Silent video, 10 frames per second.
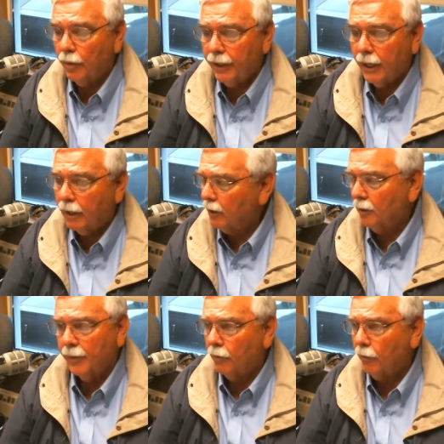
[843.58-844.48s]
got a little
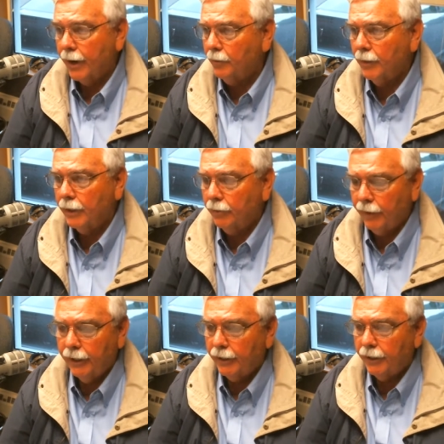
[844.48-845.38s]
bit of rain, but we
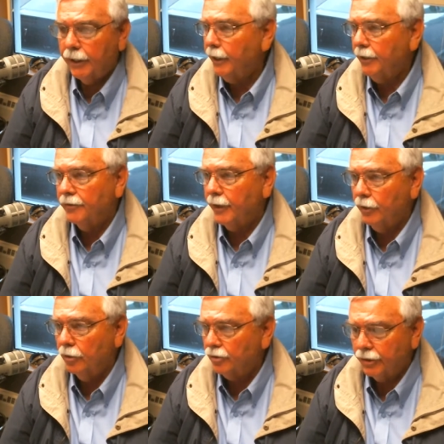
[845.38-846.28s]
didn't get anything
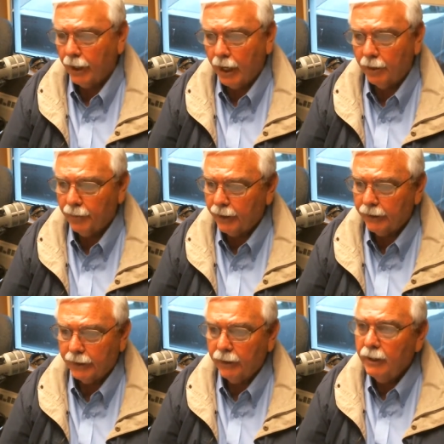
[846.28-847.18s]
Houston got.
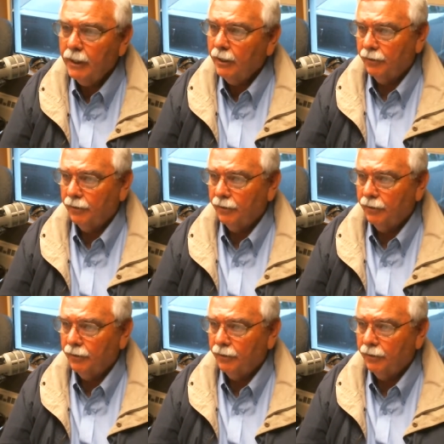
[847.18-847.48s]
But, the